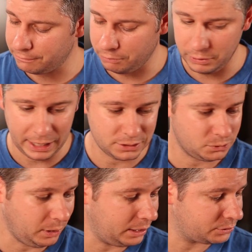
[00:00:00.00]
for that
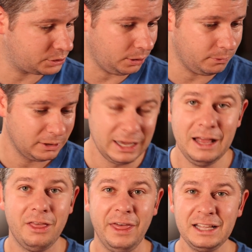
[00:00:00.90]
as well. So
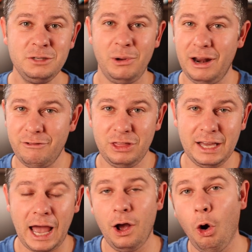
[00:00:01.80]
that's about
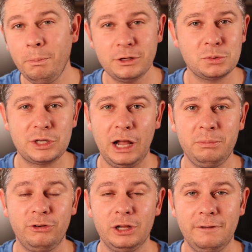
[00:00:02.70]
everything. I hope this was
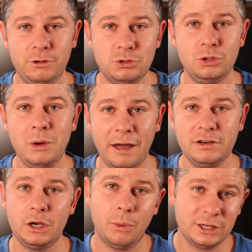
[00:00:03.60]
helpful. If you do have
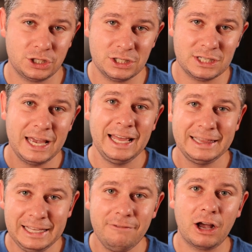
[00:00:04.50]
any questions,
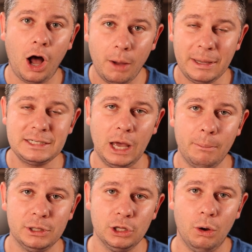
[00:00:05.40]
leave a comment
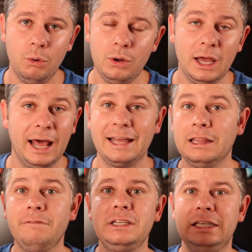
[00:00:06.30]
down below, and I'd
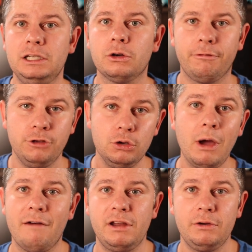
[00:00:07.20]
love to hear if you
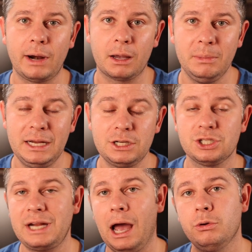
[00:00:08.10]
have any
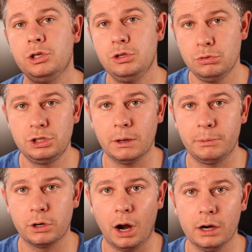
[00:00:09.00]
recommendations to how you ship
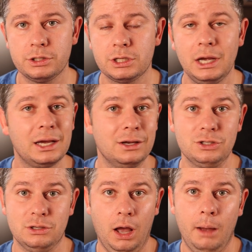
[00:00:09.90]
your cards,
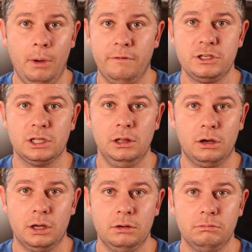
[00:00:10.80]
because I'm obviously
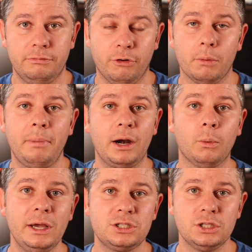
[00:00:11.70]
looking for better
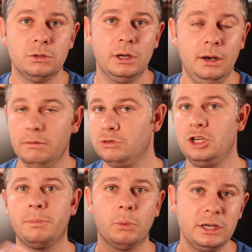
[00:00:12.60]
ways to do it and
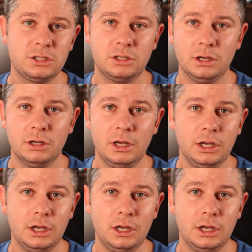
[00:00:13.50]
cheaper ways to